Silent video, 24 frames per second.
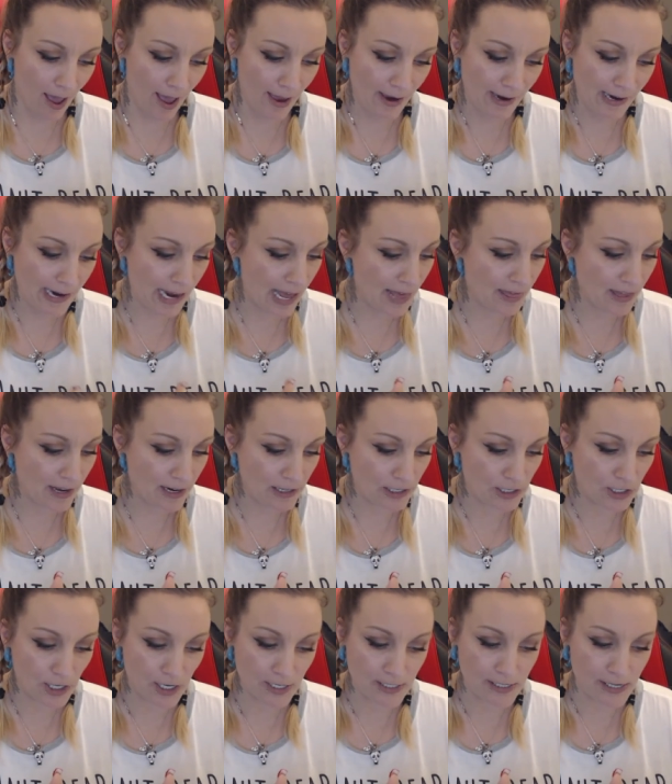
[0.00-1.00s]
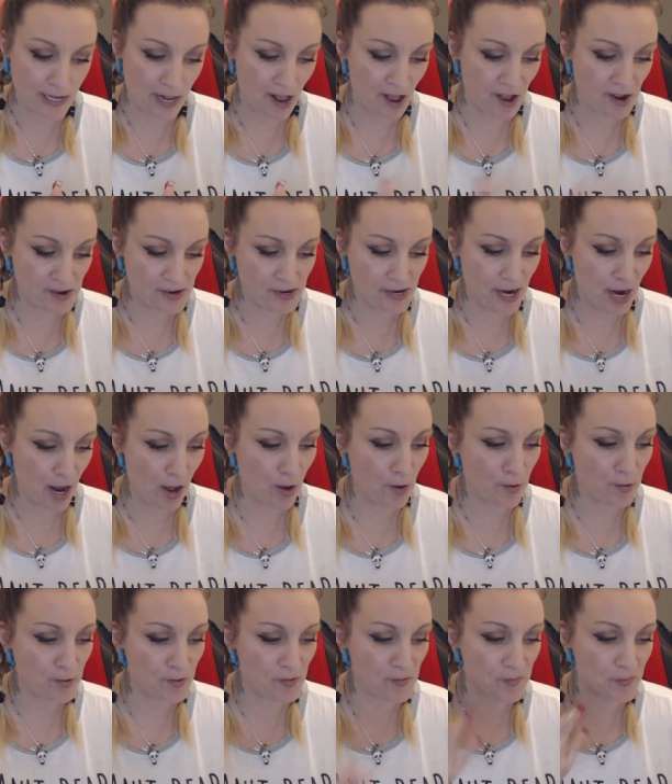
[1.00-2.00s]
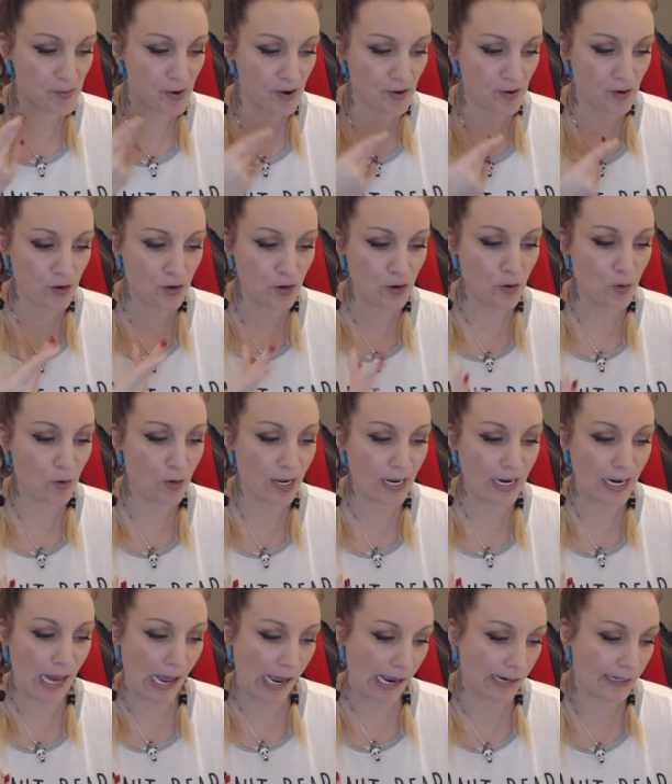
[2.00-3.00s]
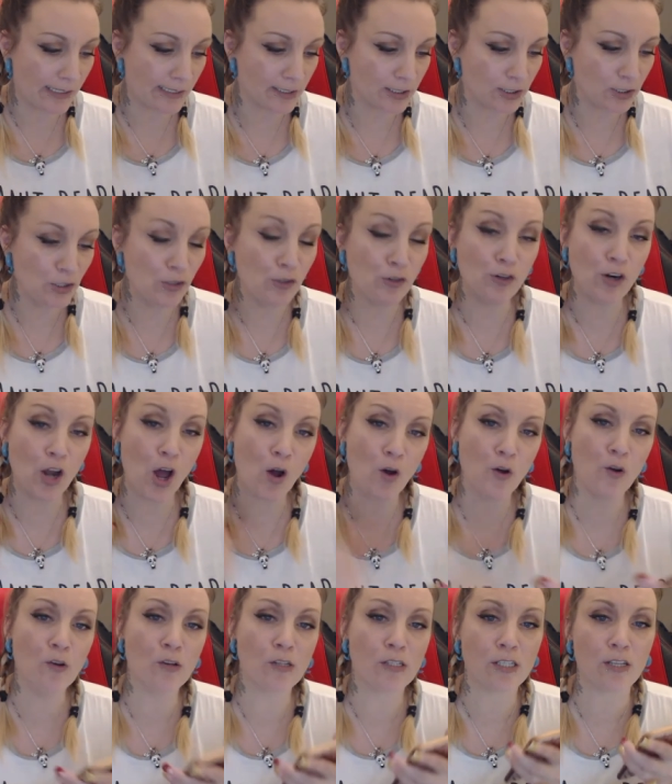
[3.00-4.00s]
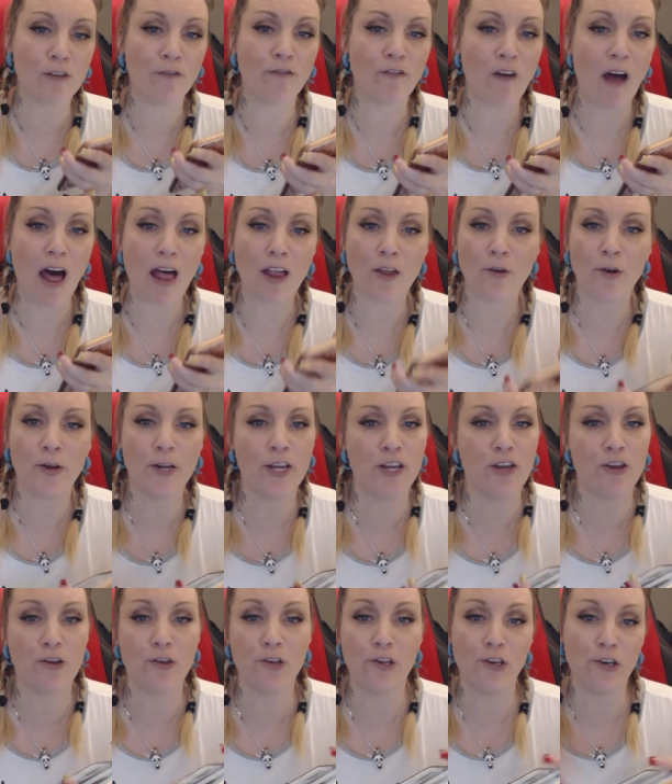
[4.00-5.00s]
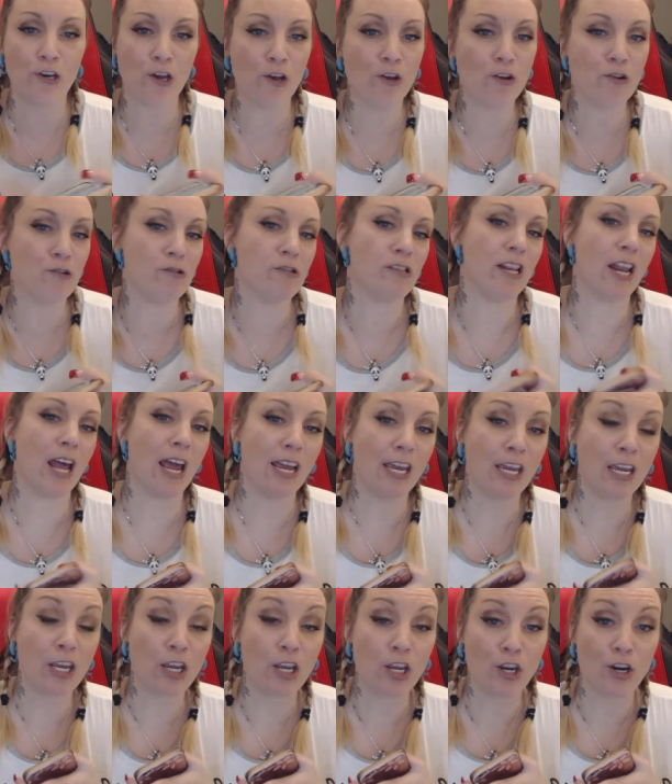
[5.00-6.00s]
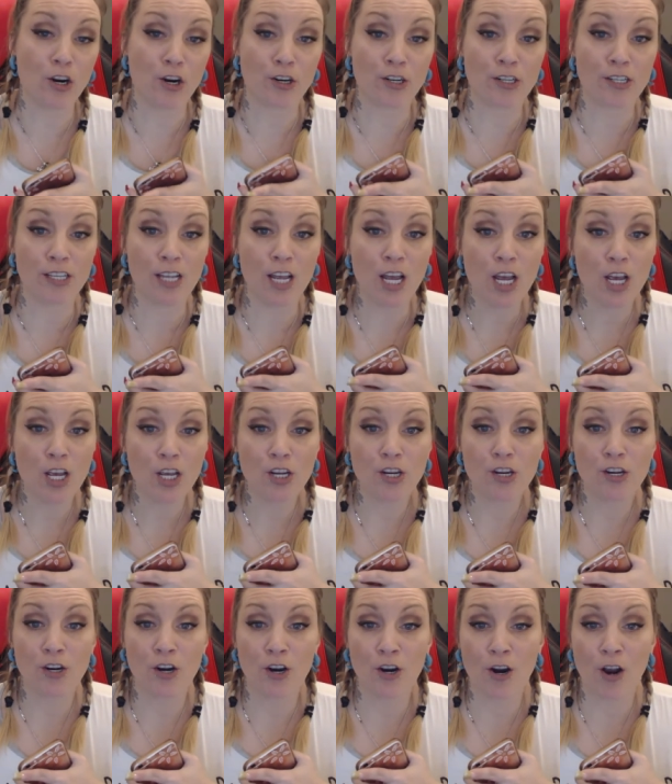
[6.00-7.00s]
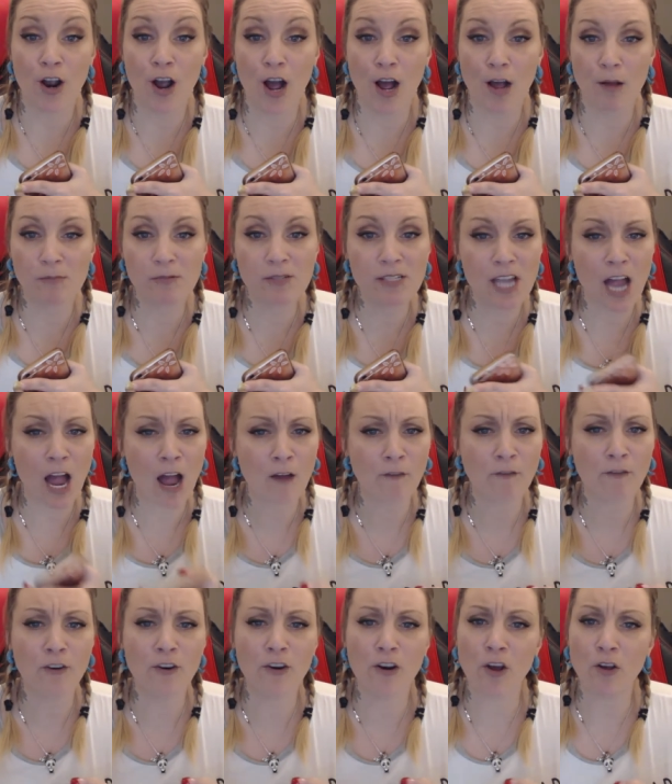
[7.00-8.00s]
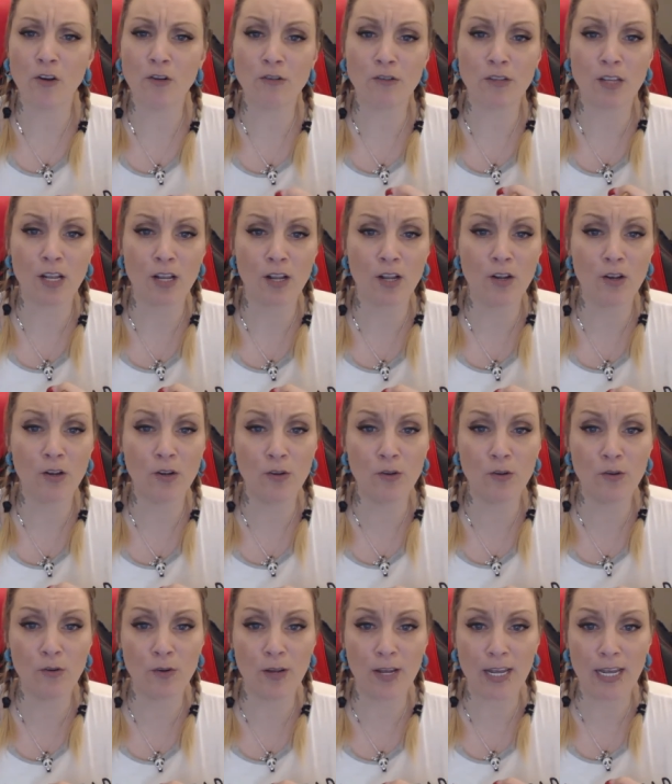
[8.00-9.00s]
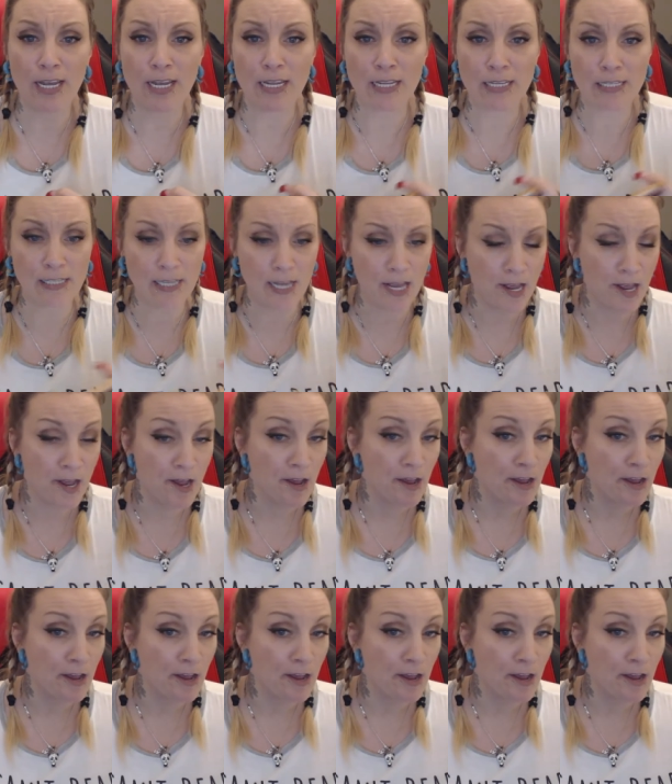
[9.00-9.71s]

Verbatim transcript: and there's just you know you can you know who's following you, you know who's liking your your um stuff, you know who's who is